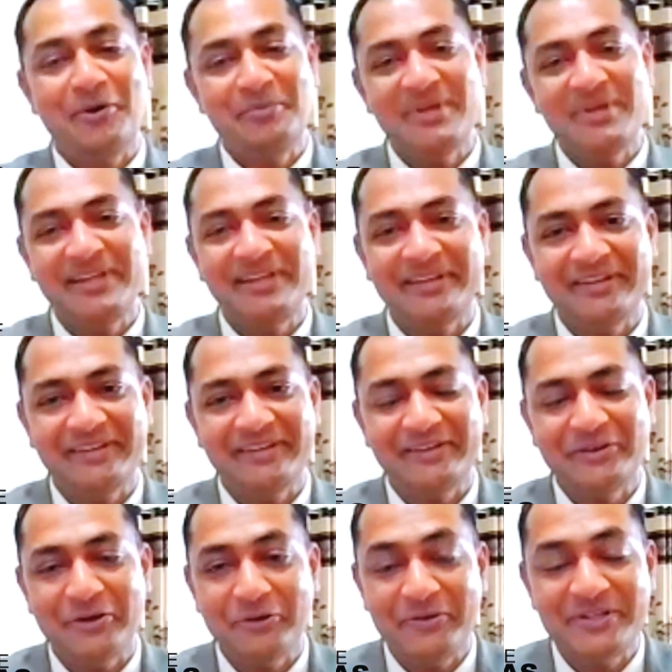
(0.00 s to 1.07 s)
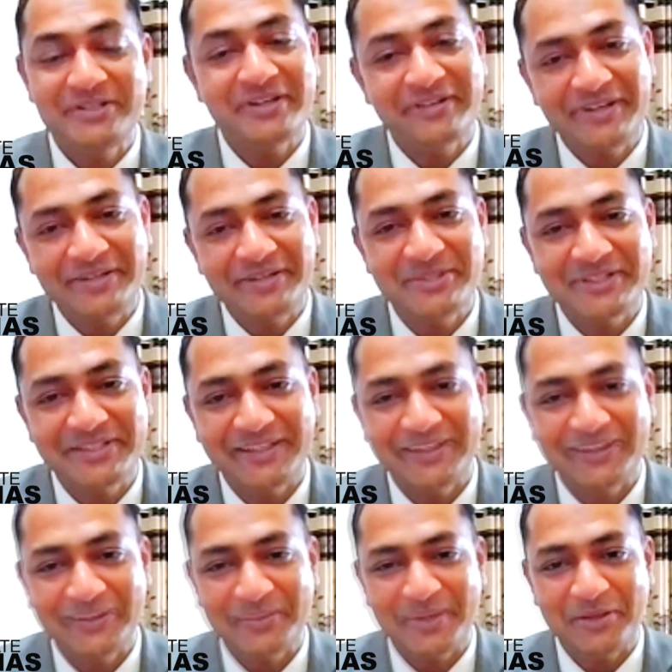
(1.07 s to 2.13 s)
me, Gaurav, it's a dream journey.
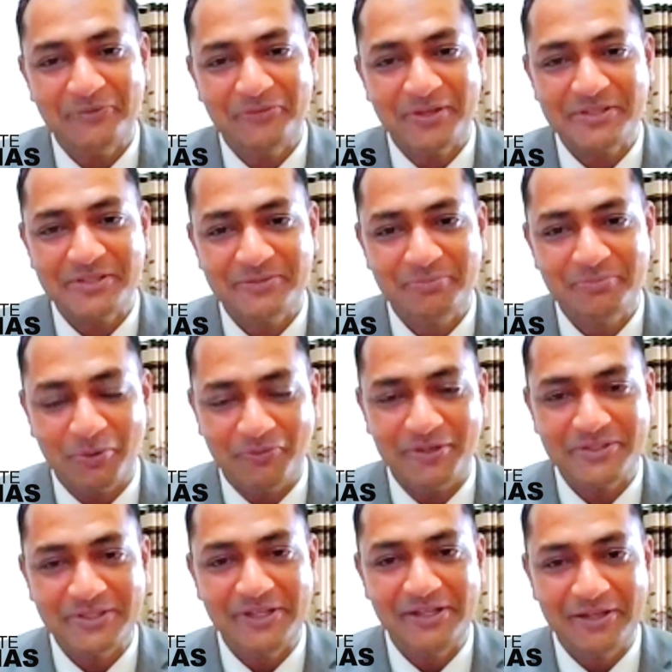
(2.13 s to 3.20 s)
My first professional